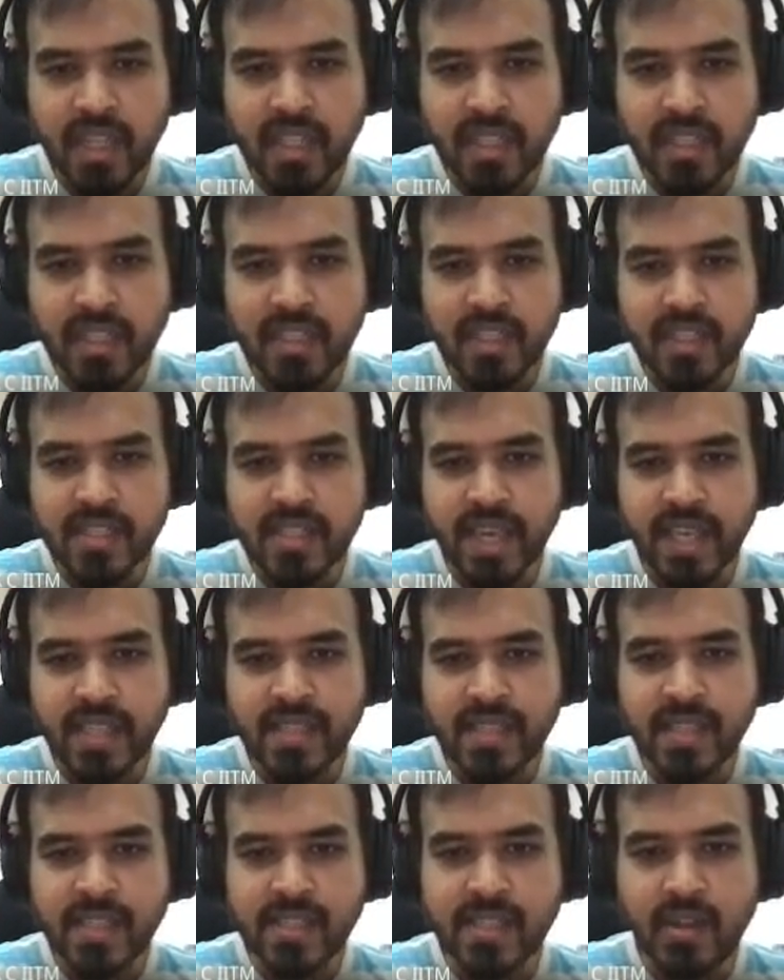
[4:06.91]
This x
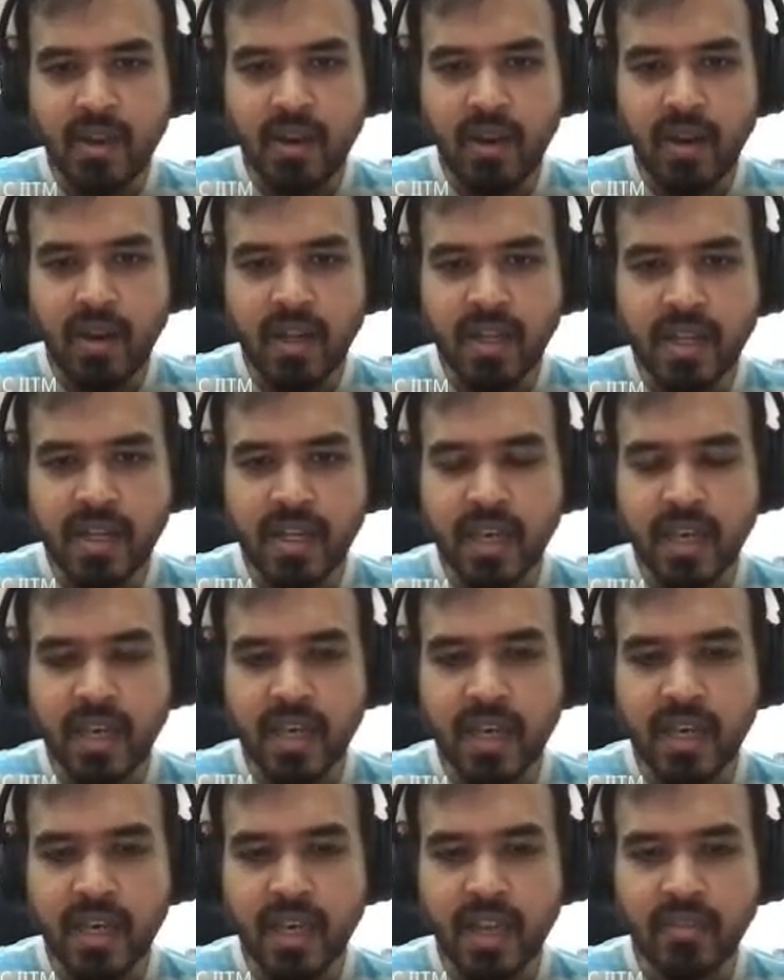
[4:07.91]
is not
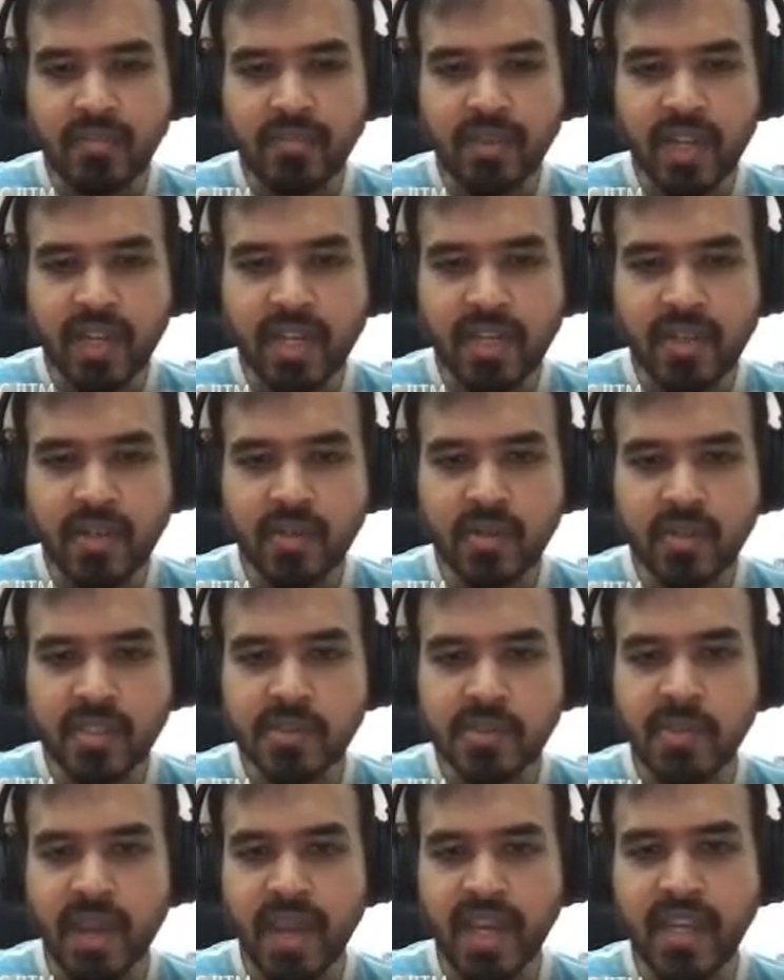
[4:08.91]
referring to this
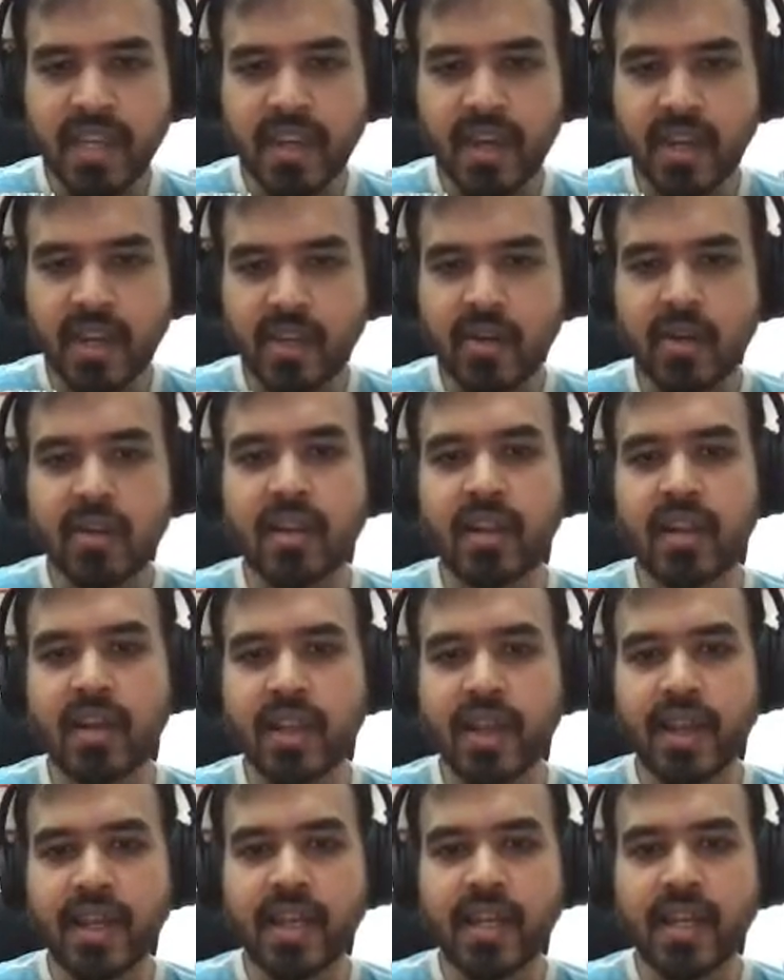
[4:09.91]
binder at all,
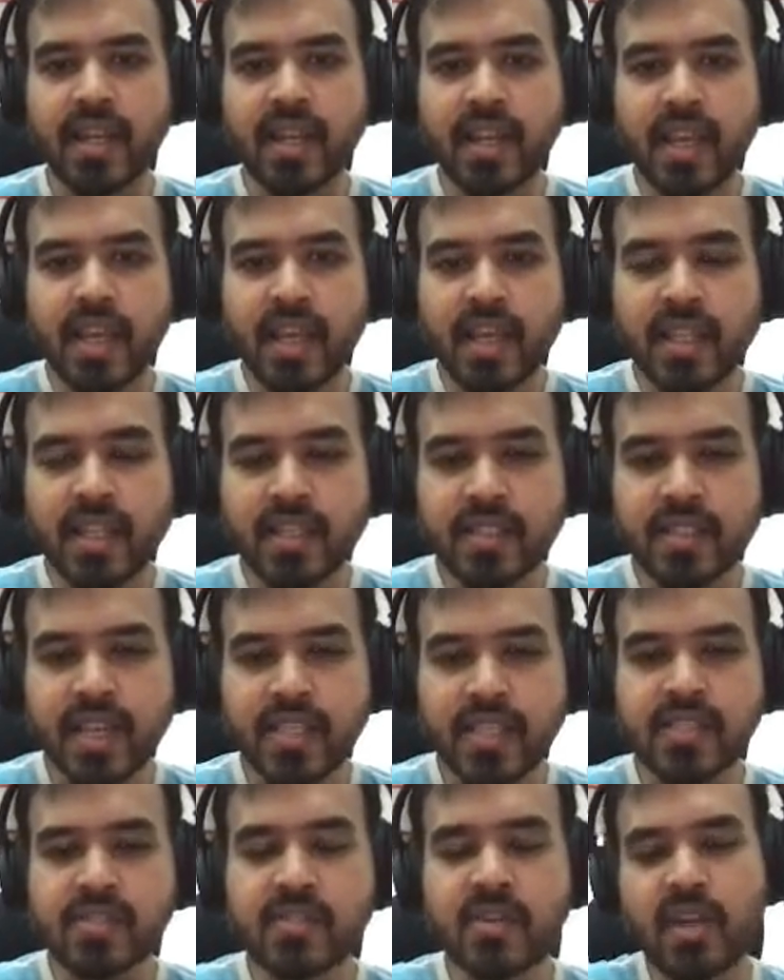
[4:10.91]
right? This x
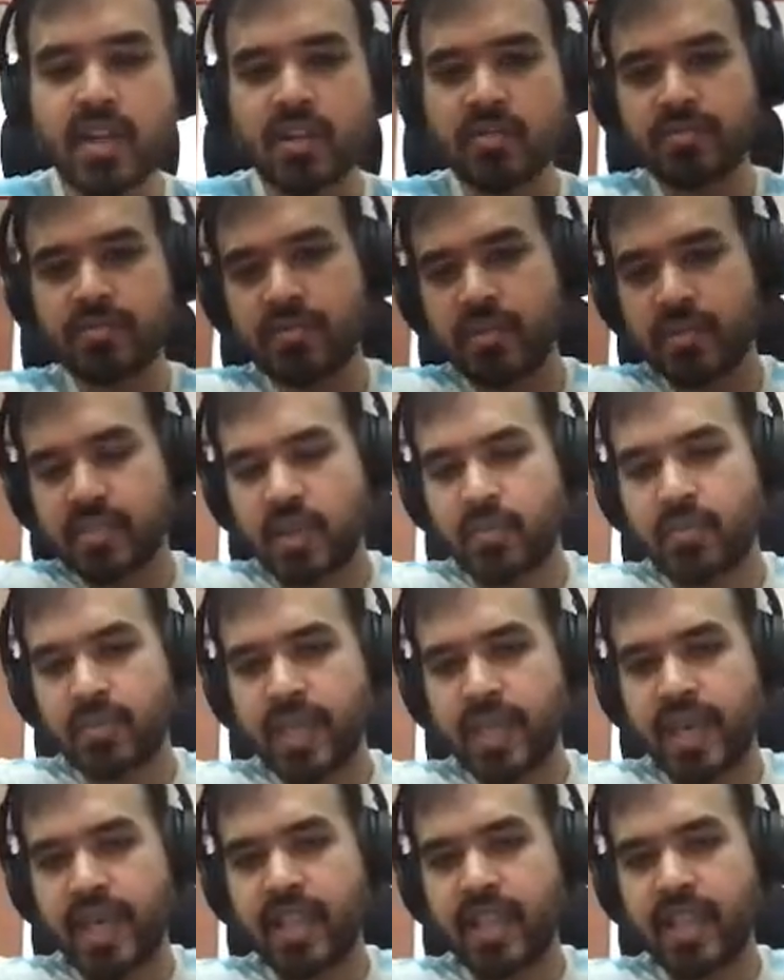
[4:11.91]
is sort of something
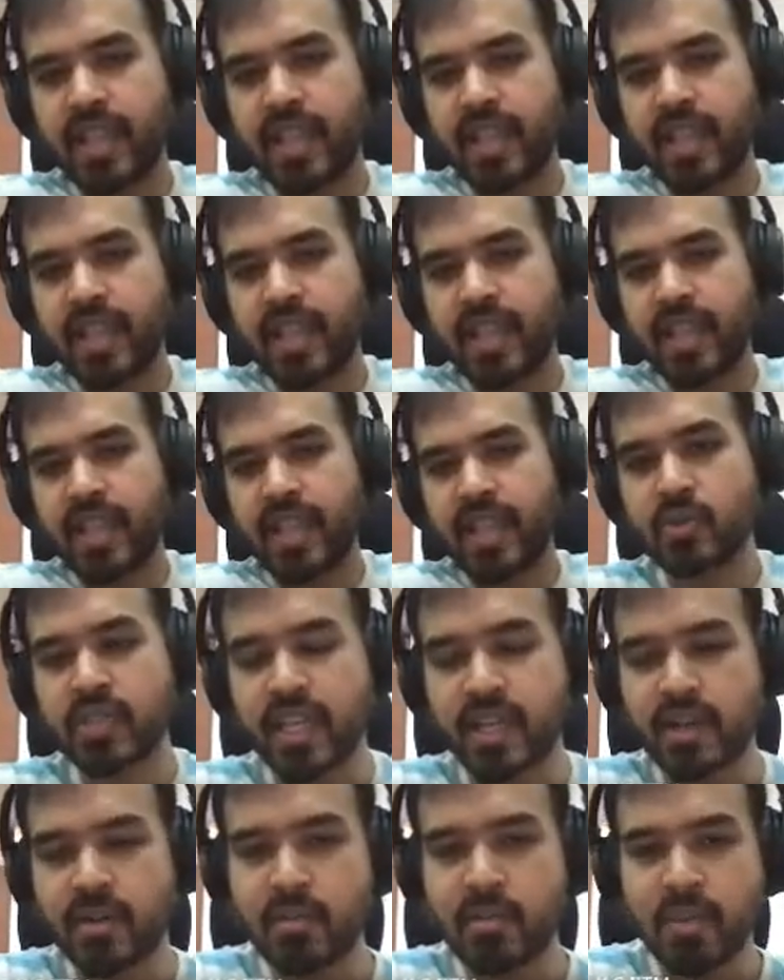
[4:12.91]
else that is
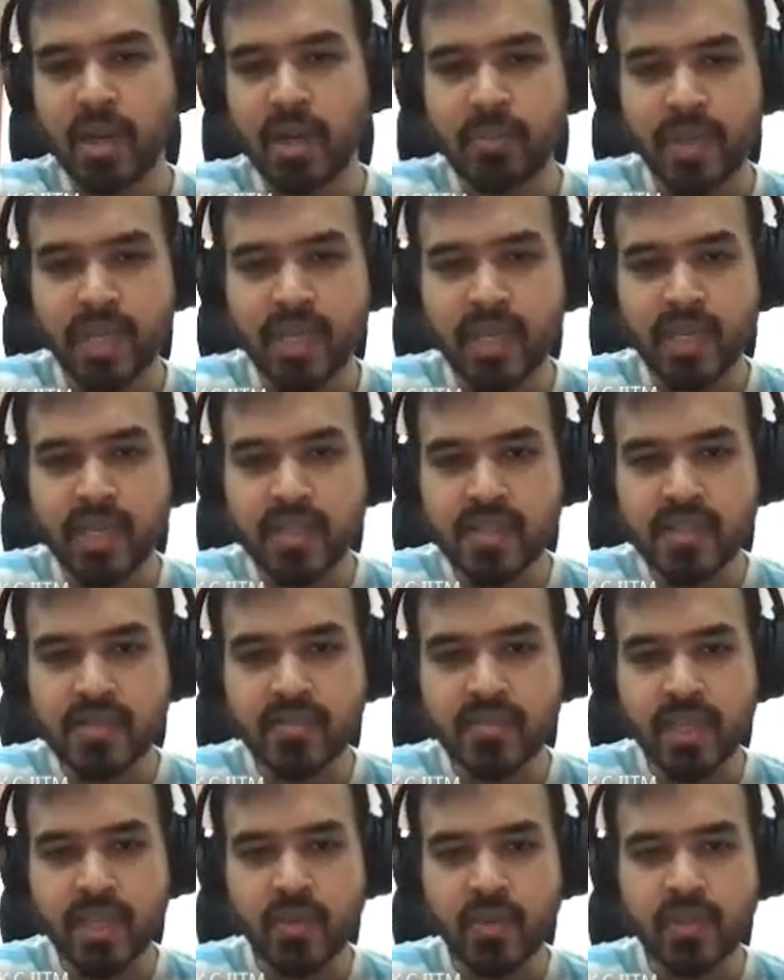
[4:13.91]
outside. But because we
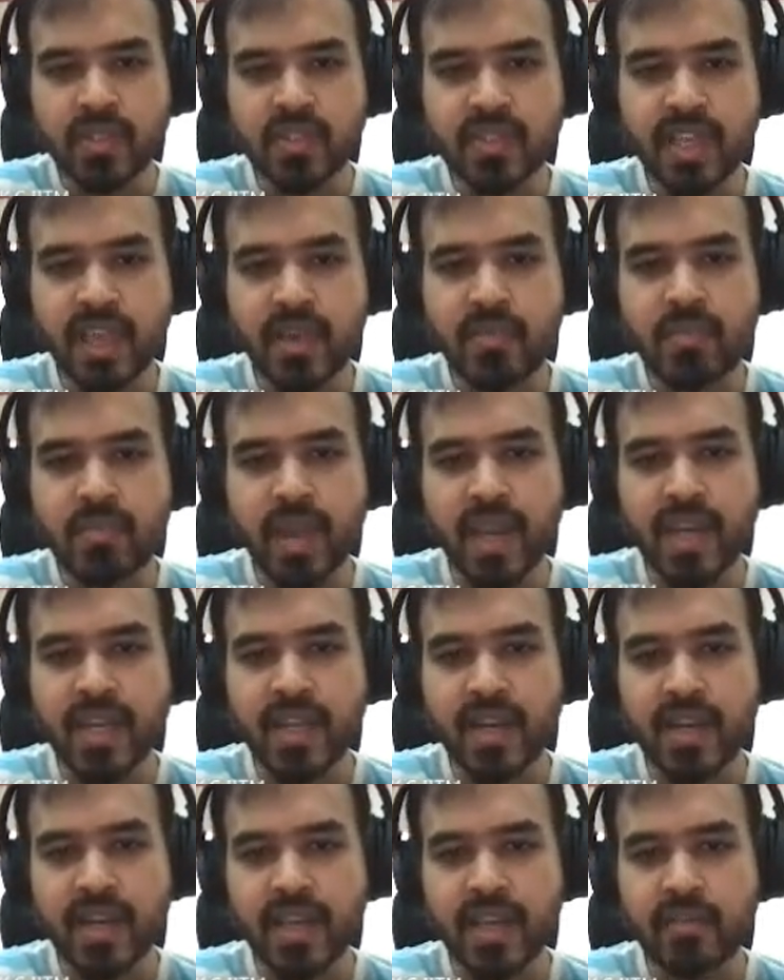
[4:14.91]
use the same binder
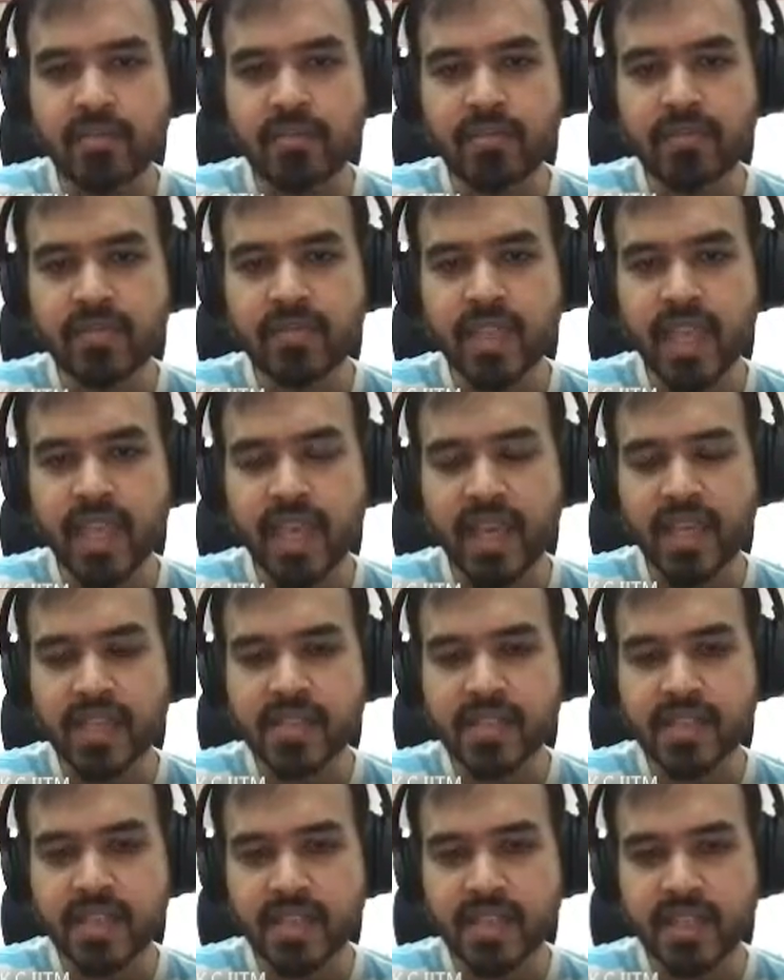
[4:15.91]
name, x
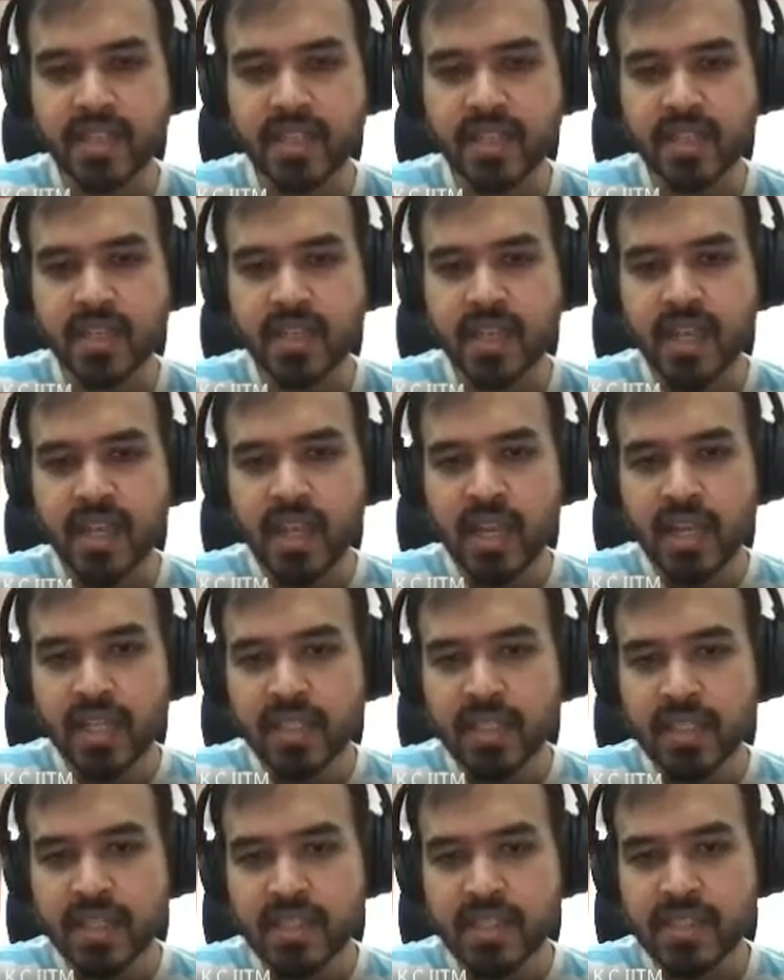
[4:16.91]
here,
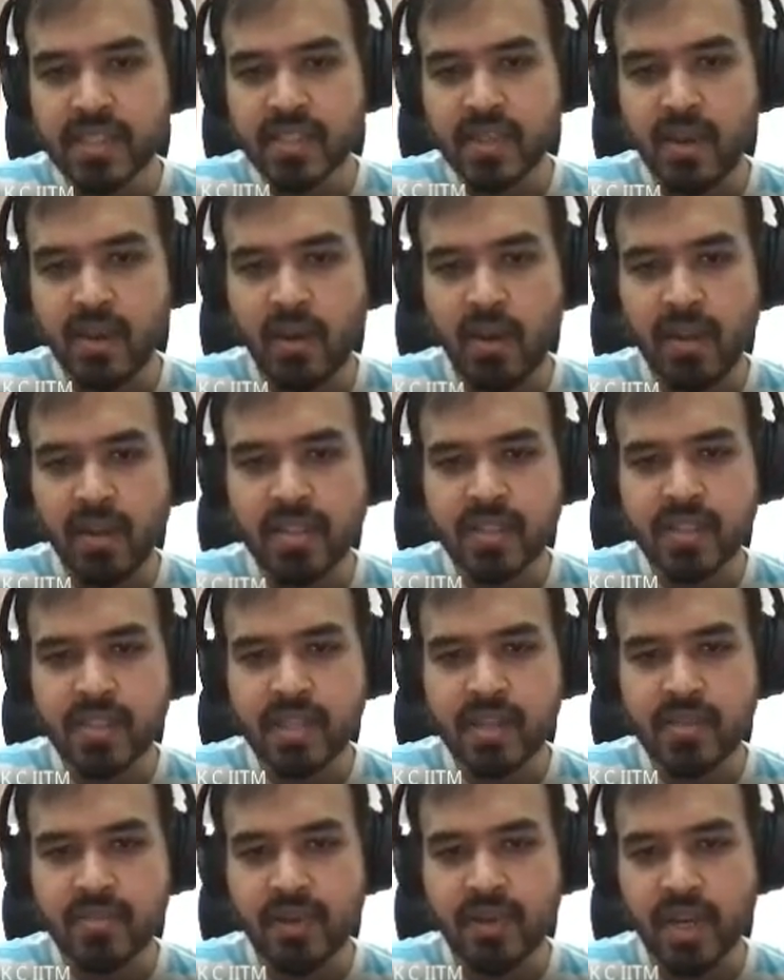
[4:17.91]
this
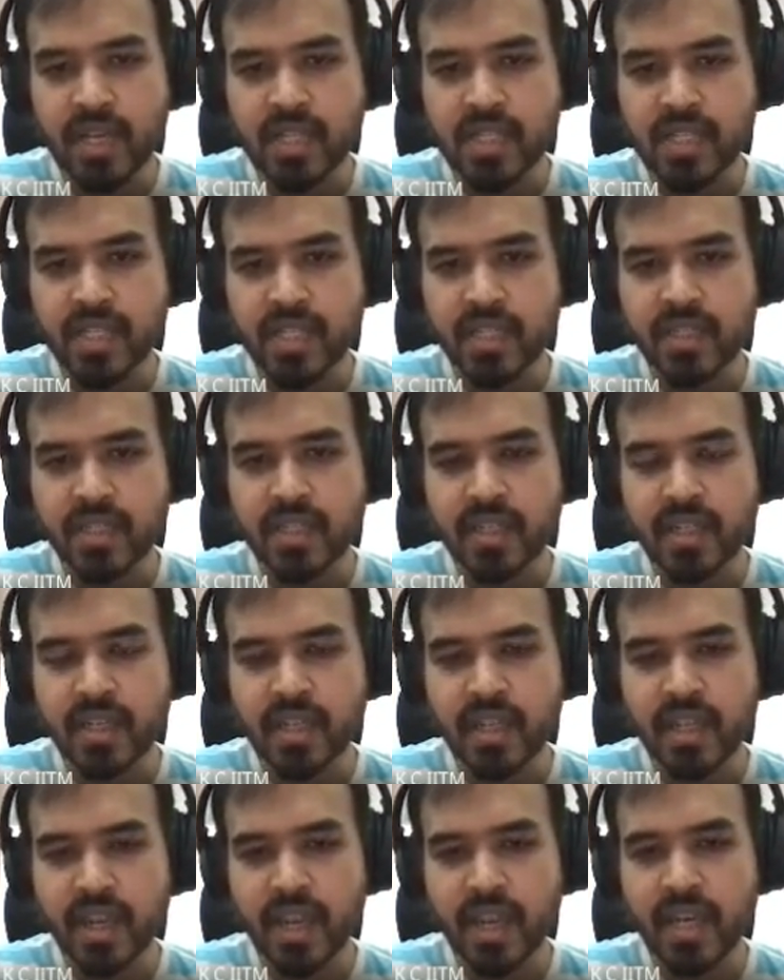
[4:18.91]
constant function,
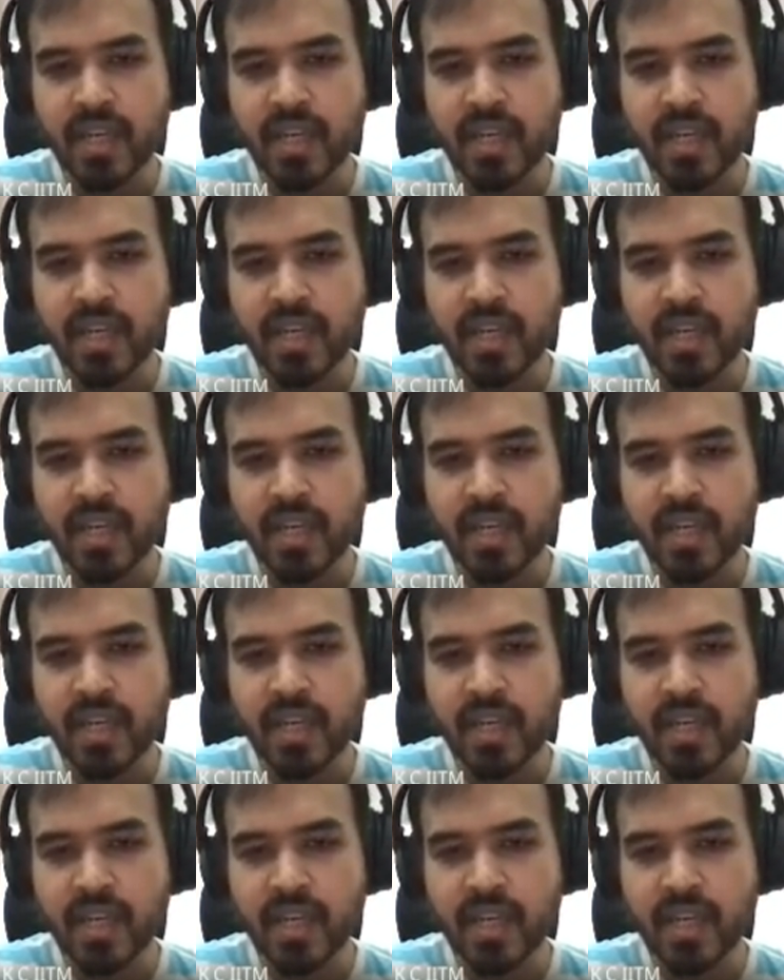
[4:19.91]
right?